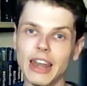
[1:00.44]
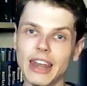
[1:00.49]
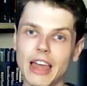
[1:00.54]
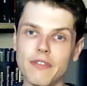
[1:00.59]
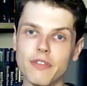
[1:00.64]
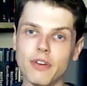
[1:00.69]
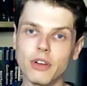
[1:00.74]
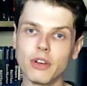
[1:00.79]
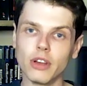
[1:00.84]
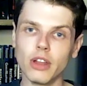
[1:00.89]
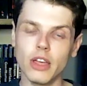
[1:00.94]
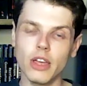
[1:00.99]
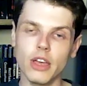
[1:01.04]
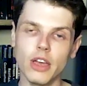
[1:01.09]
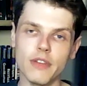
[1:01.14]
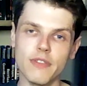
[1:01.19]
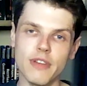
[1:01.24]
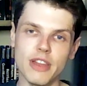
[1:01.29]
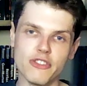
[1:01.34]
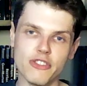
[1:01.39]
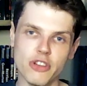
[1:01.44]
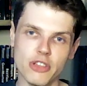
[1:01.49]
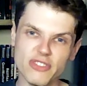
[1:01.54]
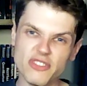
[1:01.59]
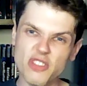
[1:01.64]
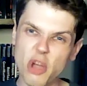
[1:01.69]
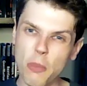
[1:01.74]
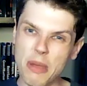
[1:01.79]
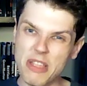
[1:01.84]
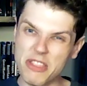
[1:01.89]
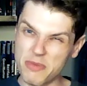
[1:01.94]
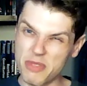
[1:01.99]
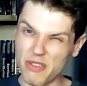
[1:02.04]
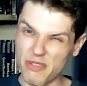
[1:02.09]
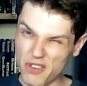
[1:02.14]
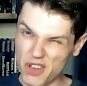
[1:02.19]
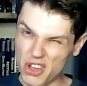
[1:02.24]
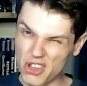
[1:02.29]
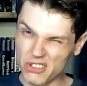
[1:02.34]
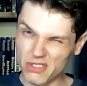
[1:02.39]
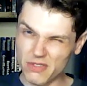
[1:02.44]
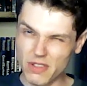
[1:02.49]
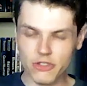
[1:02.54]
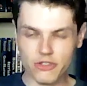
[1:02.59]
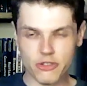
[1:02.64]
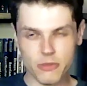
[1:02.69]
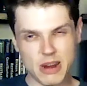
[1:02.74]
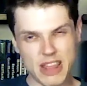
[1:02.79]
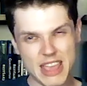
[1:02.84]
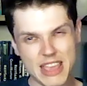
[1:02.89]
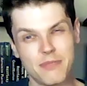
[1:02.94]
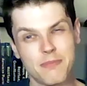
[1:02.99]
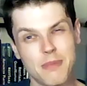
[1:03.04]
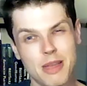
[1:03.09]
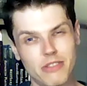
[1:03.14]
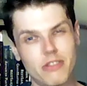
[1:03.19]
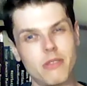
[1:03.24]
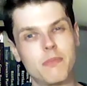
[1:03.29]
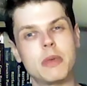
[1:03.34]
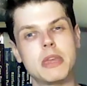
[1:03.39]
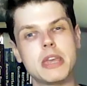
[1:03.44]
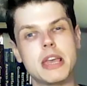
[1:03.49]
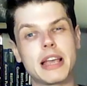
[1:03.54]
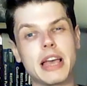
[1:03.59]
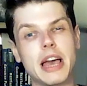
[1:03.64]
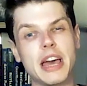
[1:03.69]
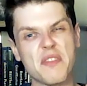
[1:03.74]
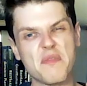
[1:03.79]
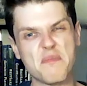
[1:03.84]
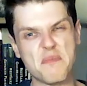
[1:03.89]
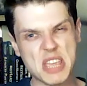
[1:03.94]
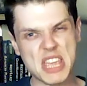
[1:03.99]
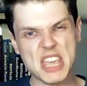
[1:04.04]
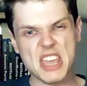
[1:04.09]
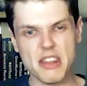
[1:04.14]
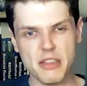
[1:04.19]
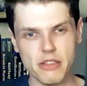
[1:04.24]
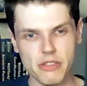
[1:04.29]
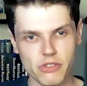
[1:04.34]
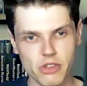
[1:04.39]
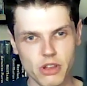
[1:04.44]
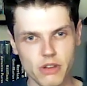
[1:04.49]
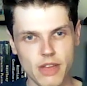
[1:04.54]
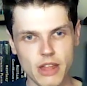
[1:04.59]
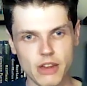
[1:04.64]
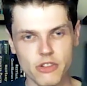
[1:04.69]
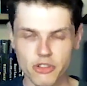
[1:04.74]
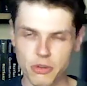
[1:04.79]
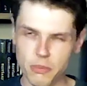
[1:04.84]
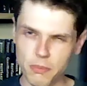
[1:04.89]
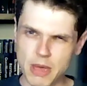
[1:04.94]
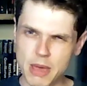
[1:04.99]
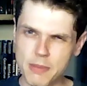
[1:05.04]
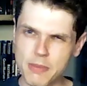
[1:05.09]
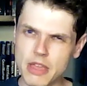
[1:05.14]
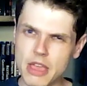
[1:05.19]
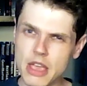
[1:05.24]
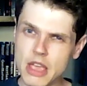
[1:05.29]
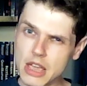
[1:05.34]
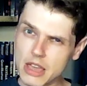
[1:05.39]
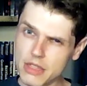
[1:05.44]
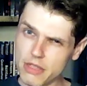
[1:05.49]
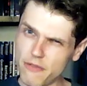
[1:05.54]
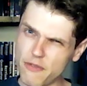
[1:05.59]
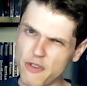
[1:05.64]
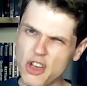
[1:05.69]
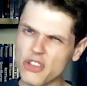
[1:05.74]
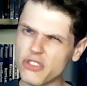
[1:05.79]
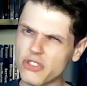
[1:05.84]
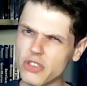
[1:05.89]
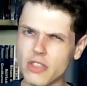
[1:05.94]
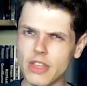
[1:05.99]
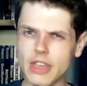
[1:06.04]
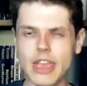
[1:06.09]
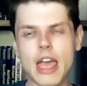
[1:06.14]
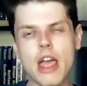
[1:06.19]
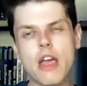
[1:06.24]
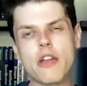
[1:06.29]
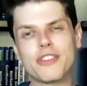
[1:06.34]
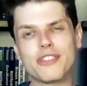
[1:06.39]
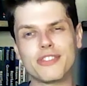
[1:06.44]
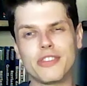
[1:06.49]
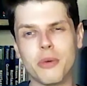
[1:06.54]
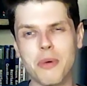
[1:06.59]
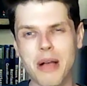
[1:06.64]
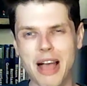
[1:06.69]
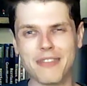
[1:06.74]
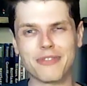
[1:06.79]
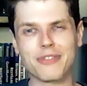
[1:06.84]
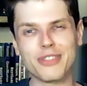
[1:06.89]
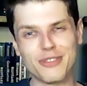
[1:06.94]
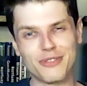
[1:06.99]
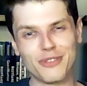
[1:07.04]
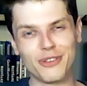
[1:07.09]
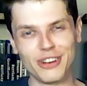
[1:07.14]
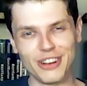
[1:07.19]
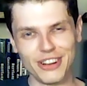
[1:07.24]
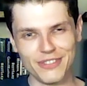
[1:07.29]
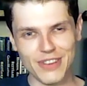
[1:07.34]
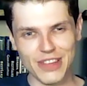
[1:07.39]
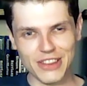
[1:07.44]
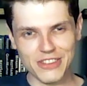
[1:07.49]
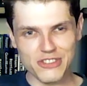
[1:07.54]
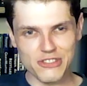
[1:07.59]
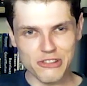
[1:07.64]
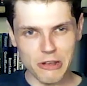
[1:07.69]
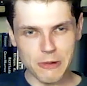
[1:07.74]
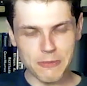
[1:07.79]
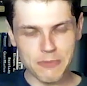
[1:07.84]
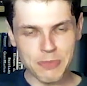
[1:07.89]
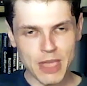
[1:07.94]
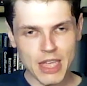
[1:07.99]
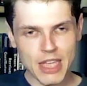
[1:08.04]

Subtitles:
level adventure. It's not meant to be the first adventure, but it is meant to be a kind of beginner's adventure. Maybe the first thing that characters do after the funnel adventure.